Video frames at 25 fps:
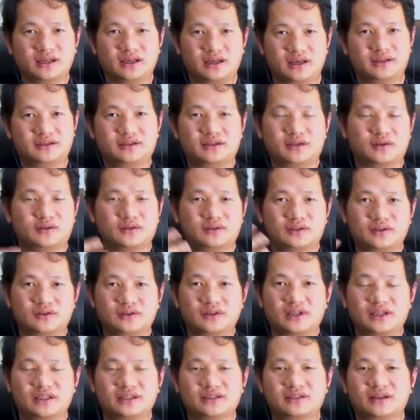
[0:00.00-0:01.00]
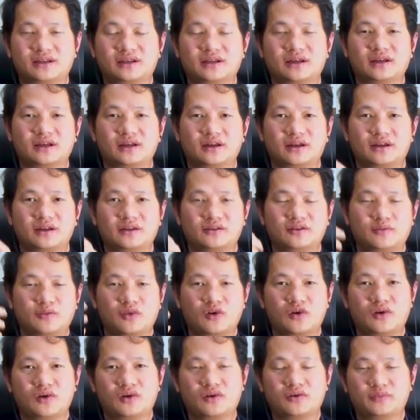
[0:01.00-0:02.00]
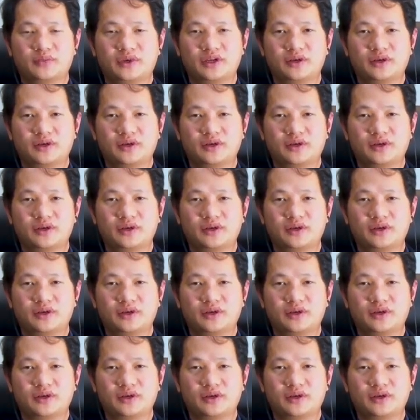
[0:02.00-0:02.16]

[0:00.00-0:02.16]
and so that the more